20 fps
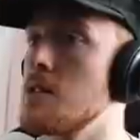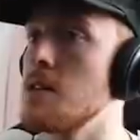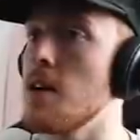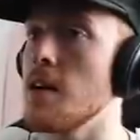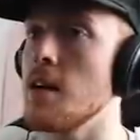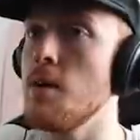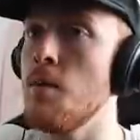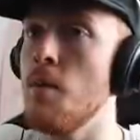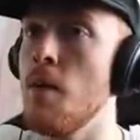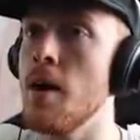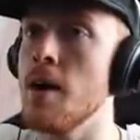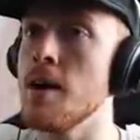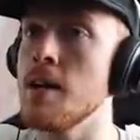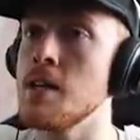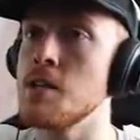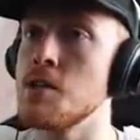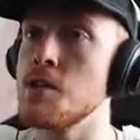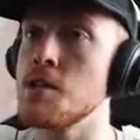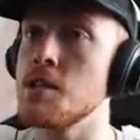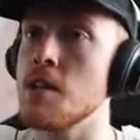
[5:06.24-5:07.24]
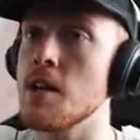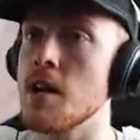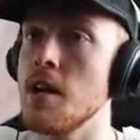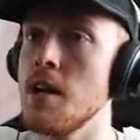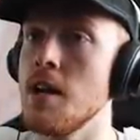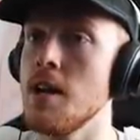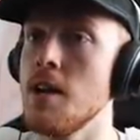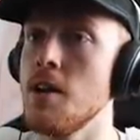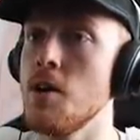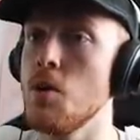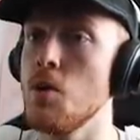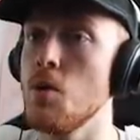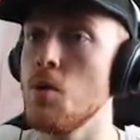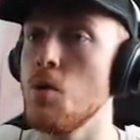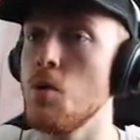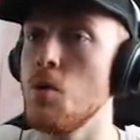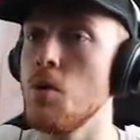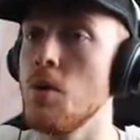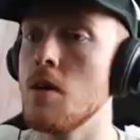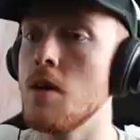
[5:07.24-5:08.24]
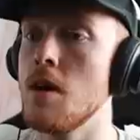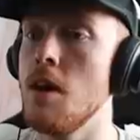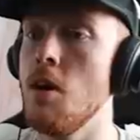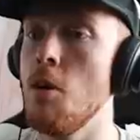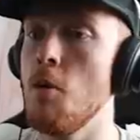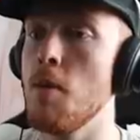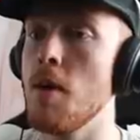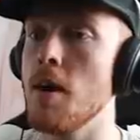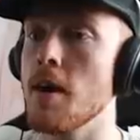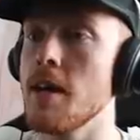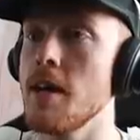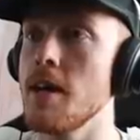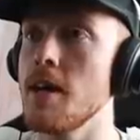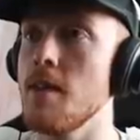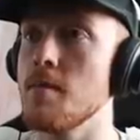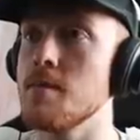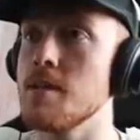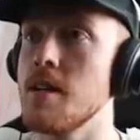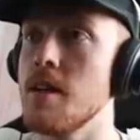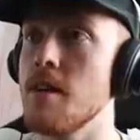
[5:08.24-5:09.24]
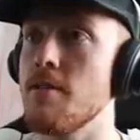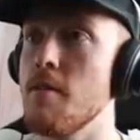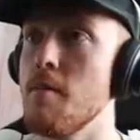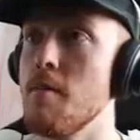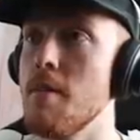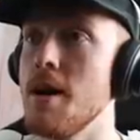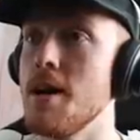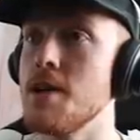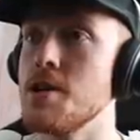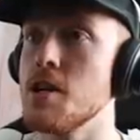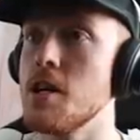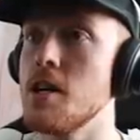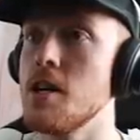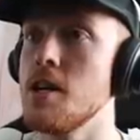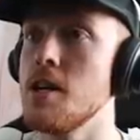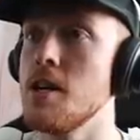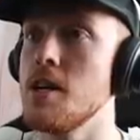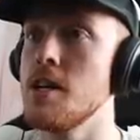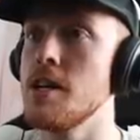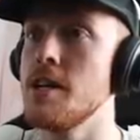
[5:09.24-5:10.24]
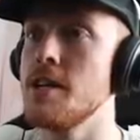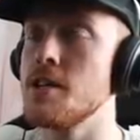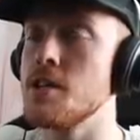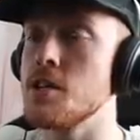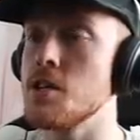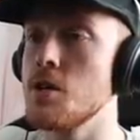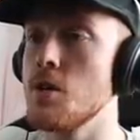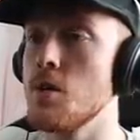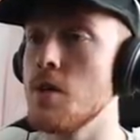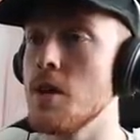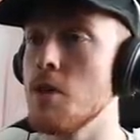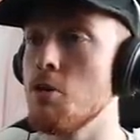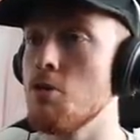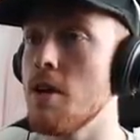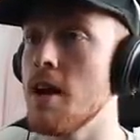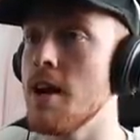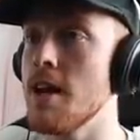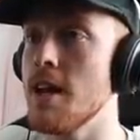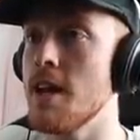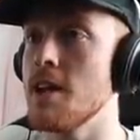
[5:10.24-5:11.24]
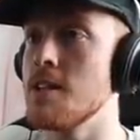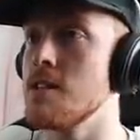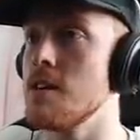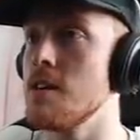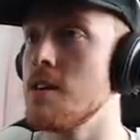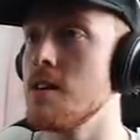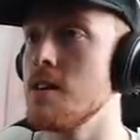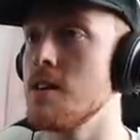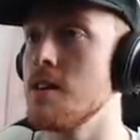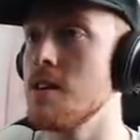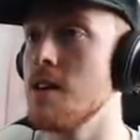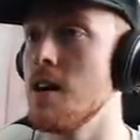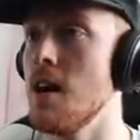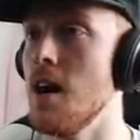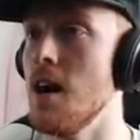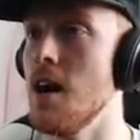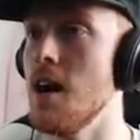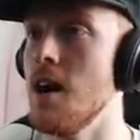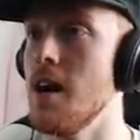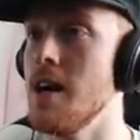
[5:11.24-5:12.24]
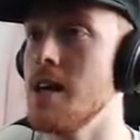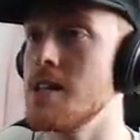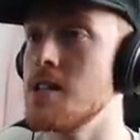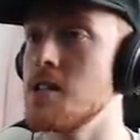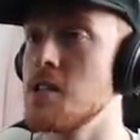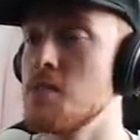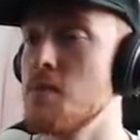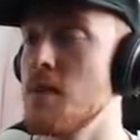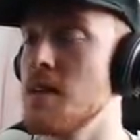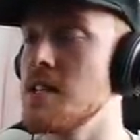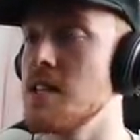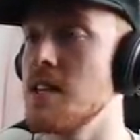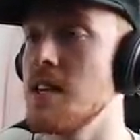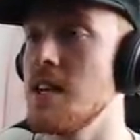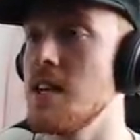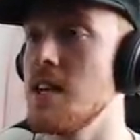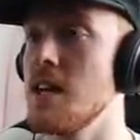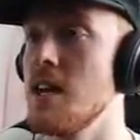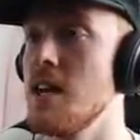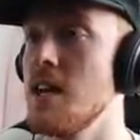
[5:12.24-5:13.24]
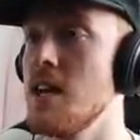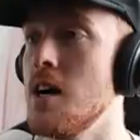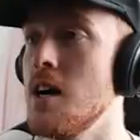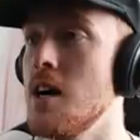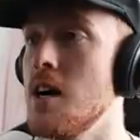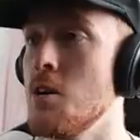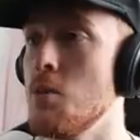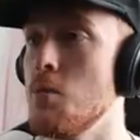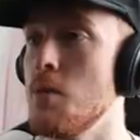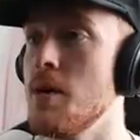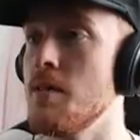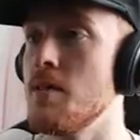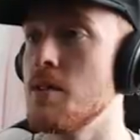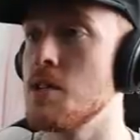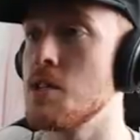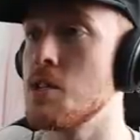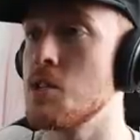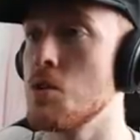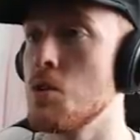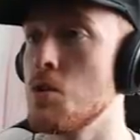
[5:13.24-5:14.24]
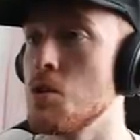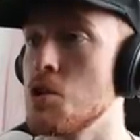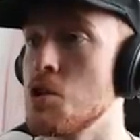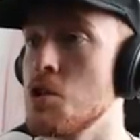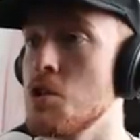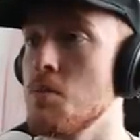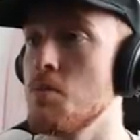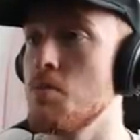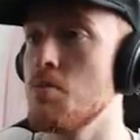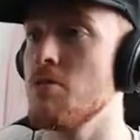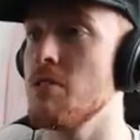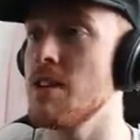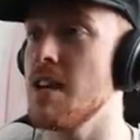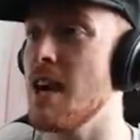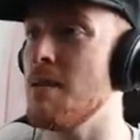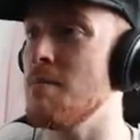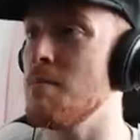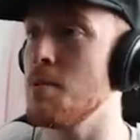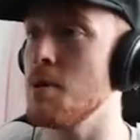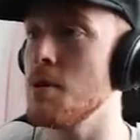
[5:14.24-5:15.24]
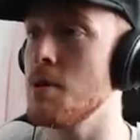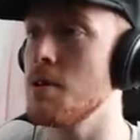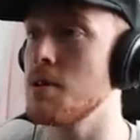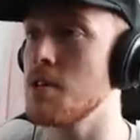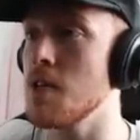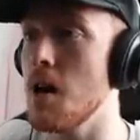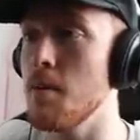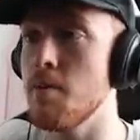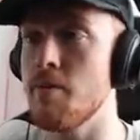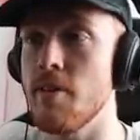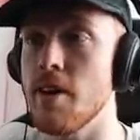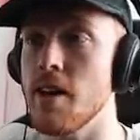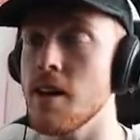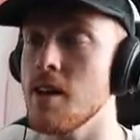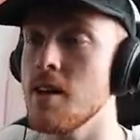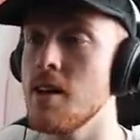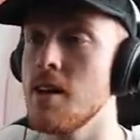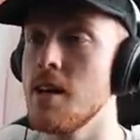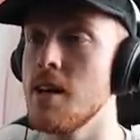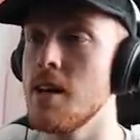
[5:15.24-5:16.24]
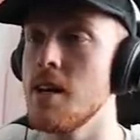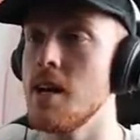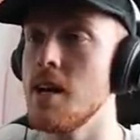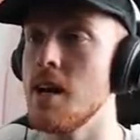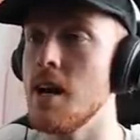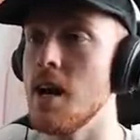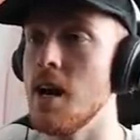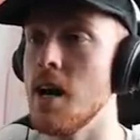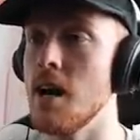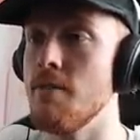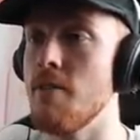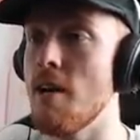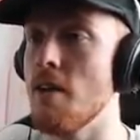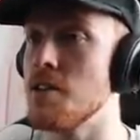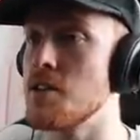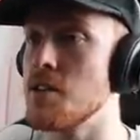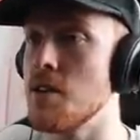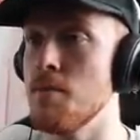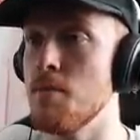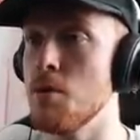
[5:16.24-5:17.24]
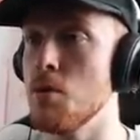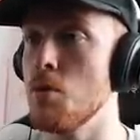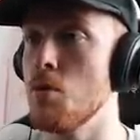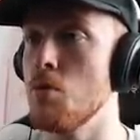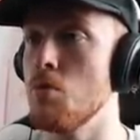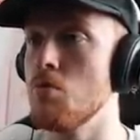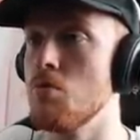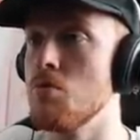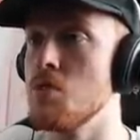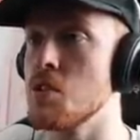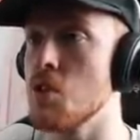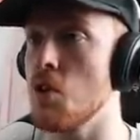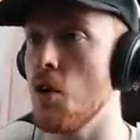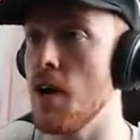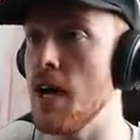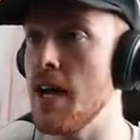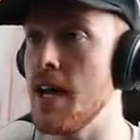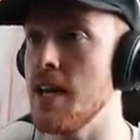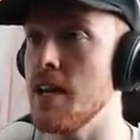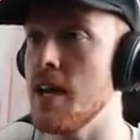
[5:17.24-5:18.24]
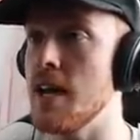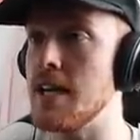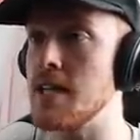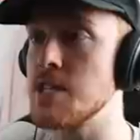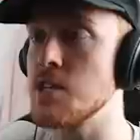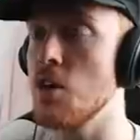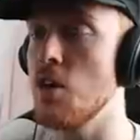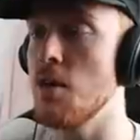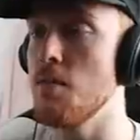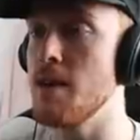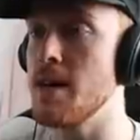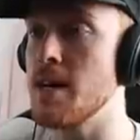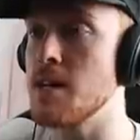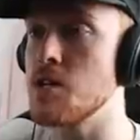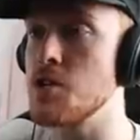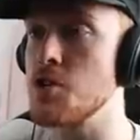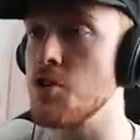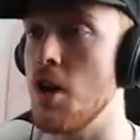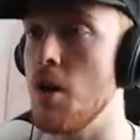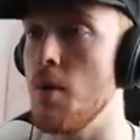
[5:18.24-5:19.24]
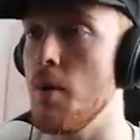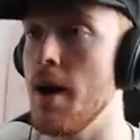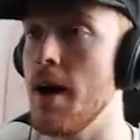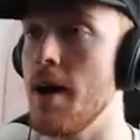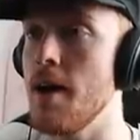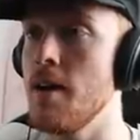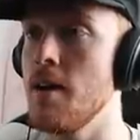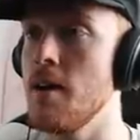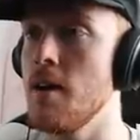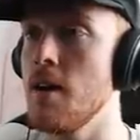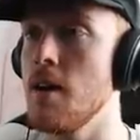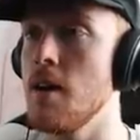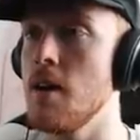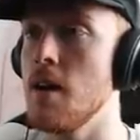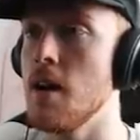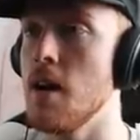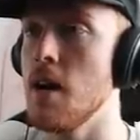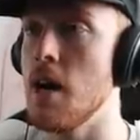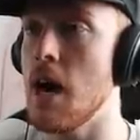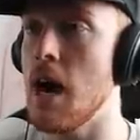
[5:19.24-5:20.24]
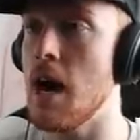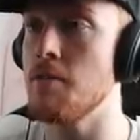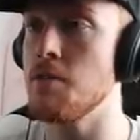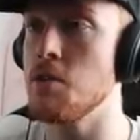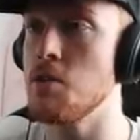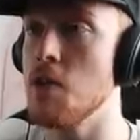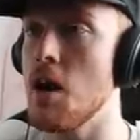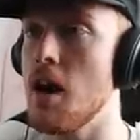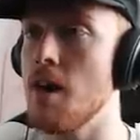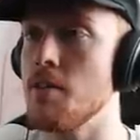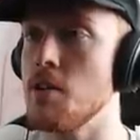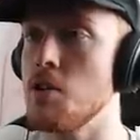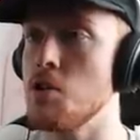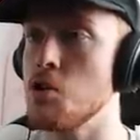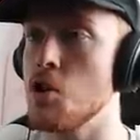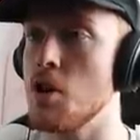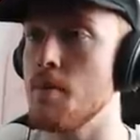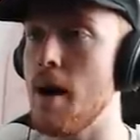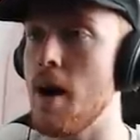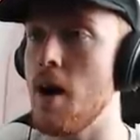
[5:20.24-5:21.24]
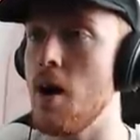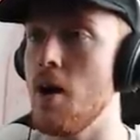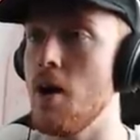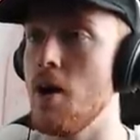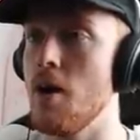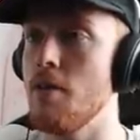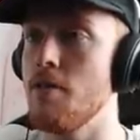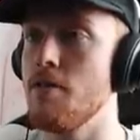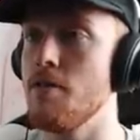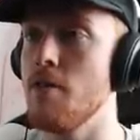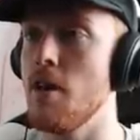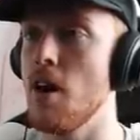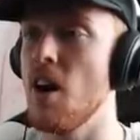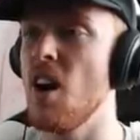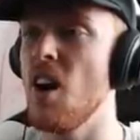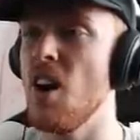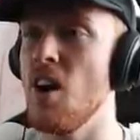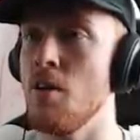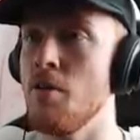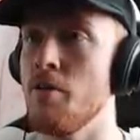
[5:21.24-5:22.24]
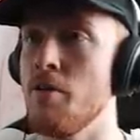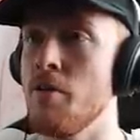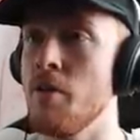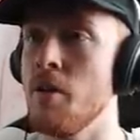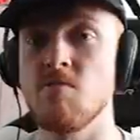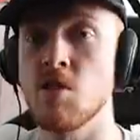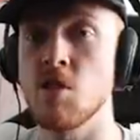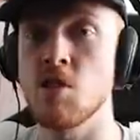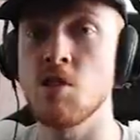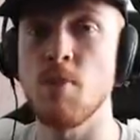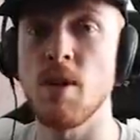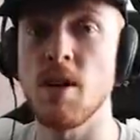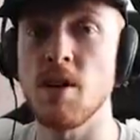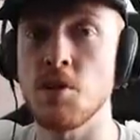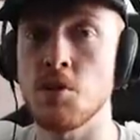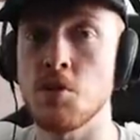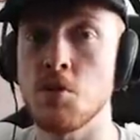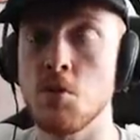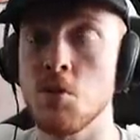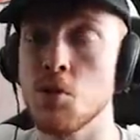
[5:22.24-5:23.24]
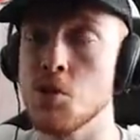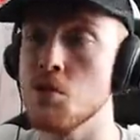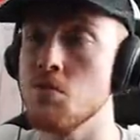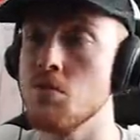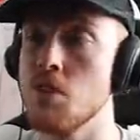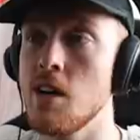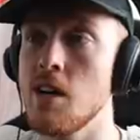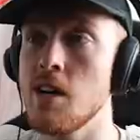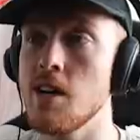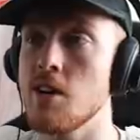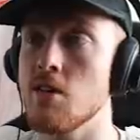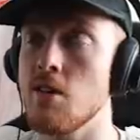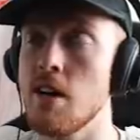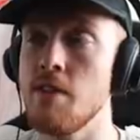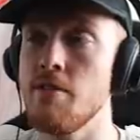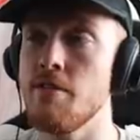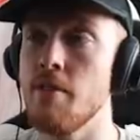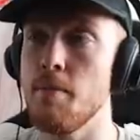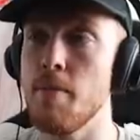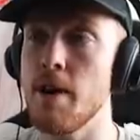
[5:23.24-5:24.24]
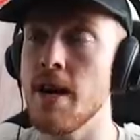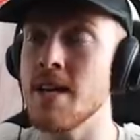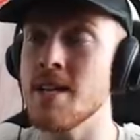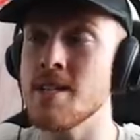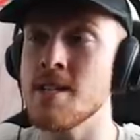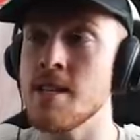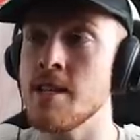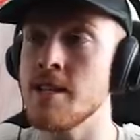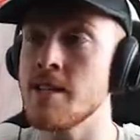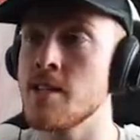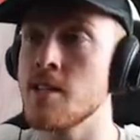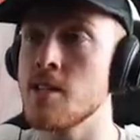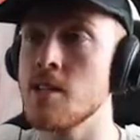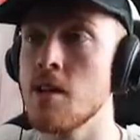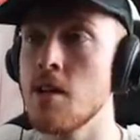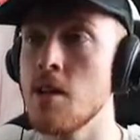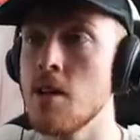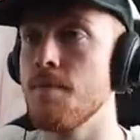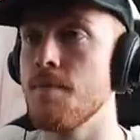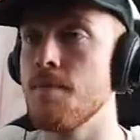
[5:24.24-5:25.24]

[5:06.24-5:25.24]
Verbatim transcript: Second one is just like a little, little plugin, I'm saying nothing major. It's just called Little Radiator. Uh, it's just basically a little bit of a distortion preamp type thing. Uh, very simple, it's got heat and it's got a mix, dry, wet. Uh, I, have you, I have it used on about half, half, just a bit of distortion really. Great for basses.